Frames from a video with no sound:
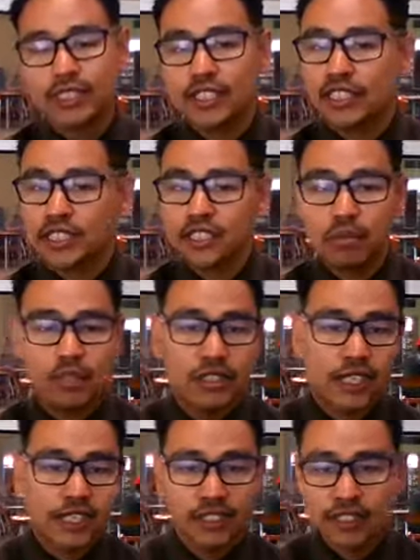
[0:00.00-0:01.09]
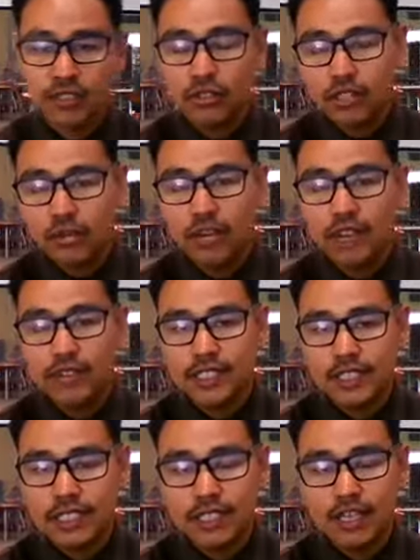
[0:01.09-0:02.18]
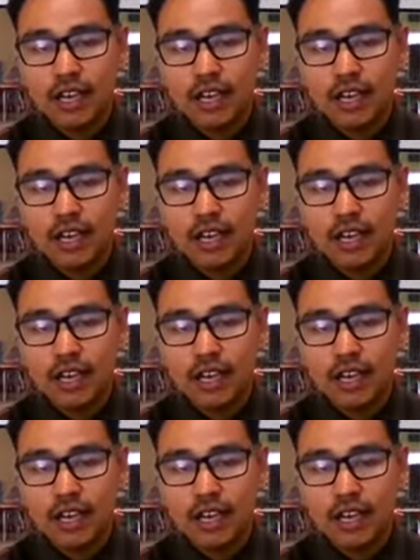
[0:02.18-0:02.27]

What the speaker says: just to protect the student's privacy,